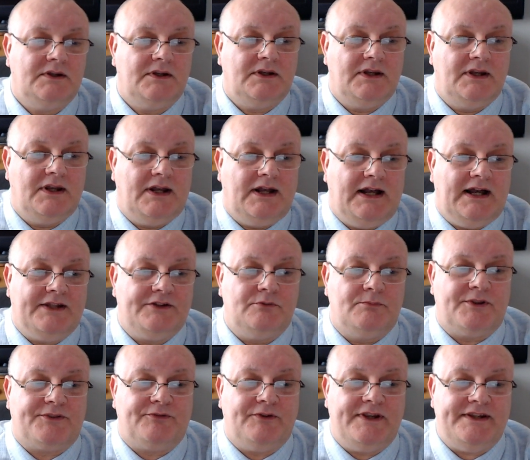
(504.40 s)
And number
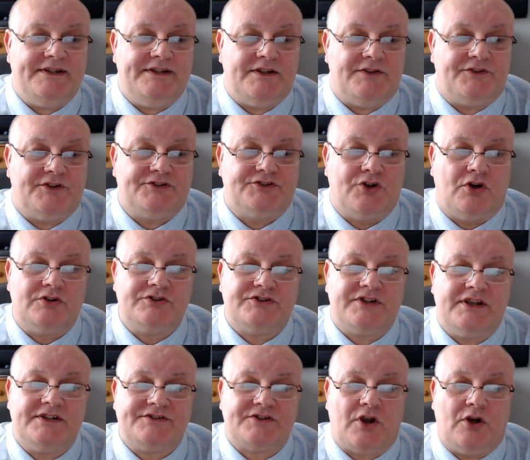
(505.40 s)
3, the
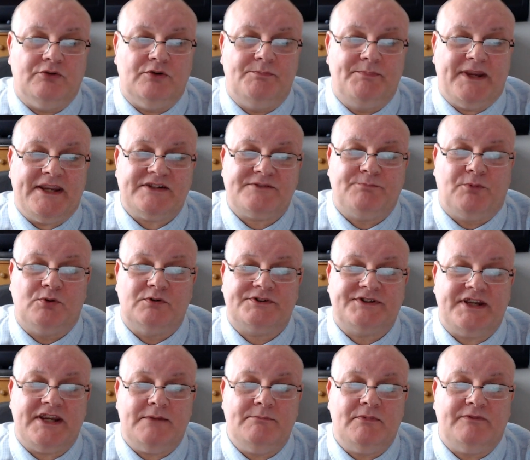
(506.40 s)
Dodgers are a baseball
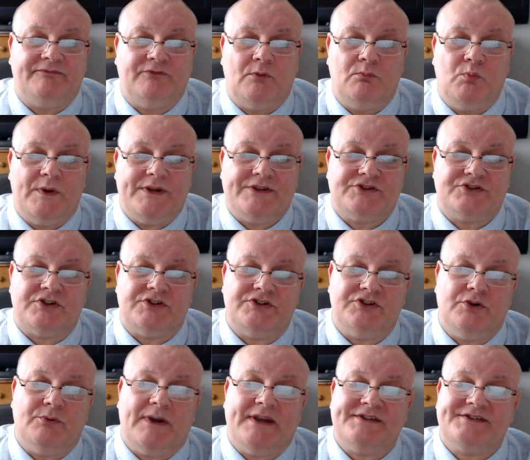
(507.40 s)
team from which
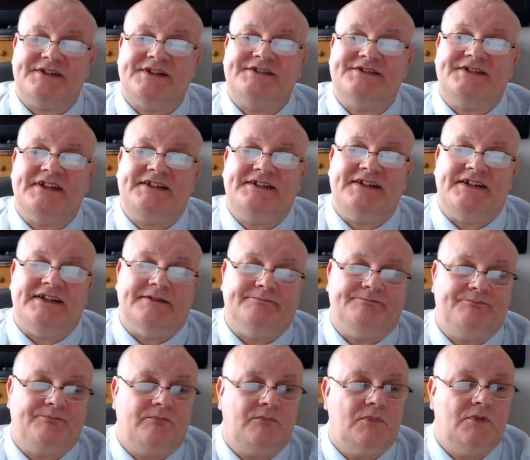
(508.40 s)
US city?
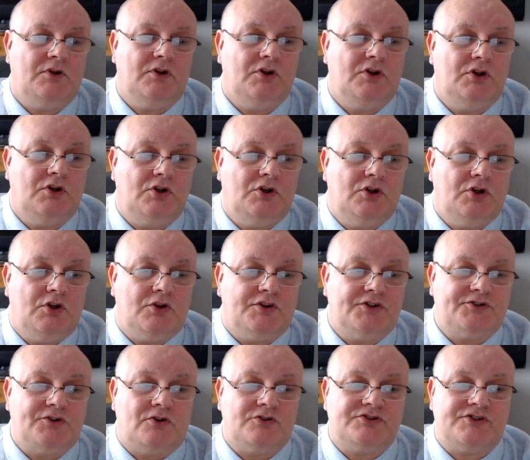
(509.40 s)
The
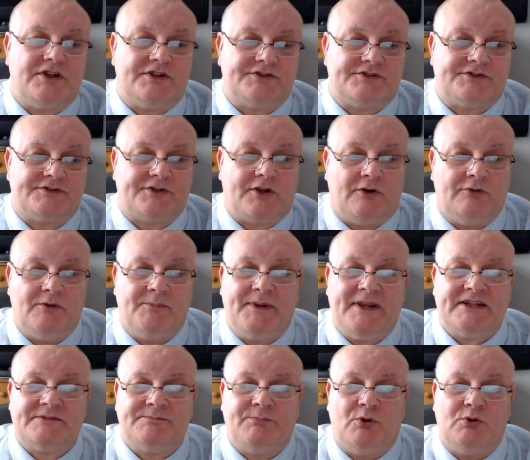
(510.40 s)
Dodgers are a
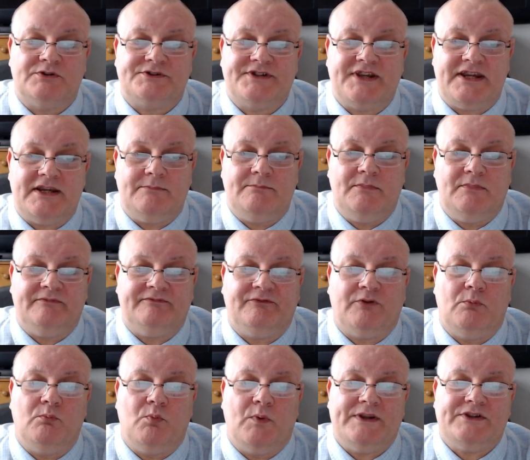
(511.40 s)
baseball team from
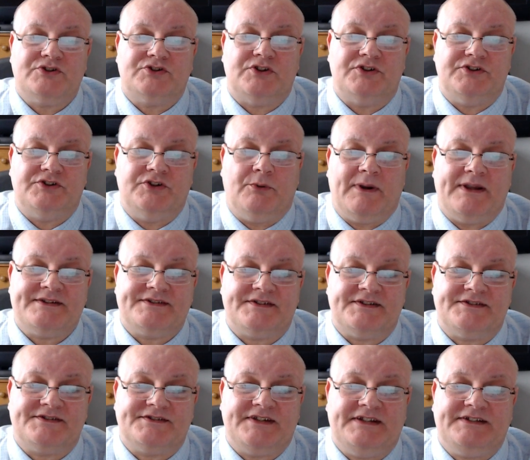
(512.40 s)
which US
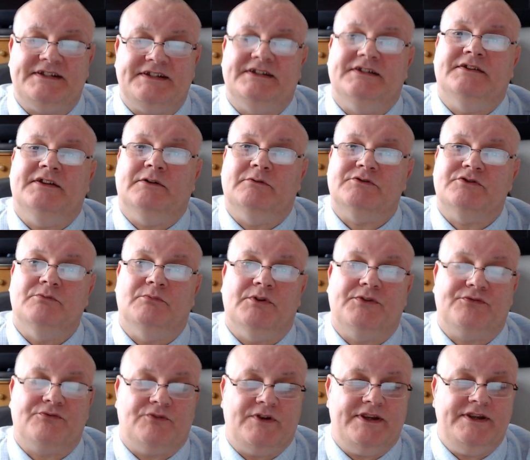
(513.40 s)
city? That was number
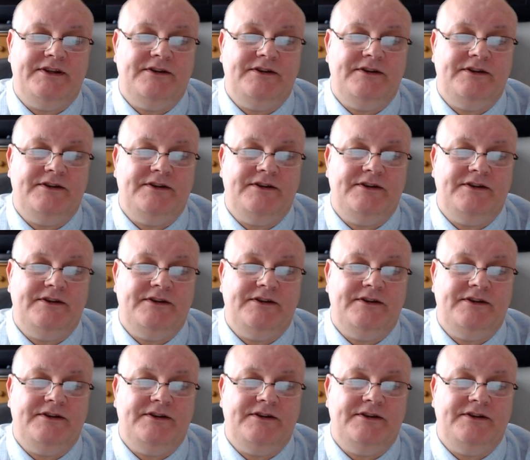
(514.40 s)
3.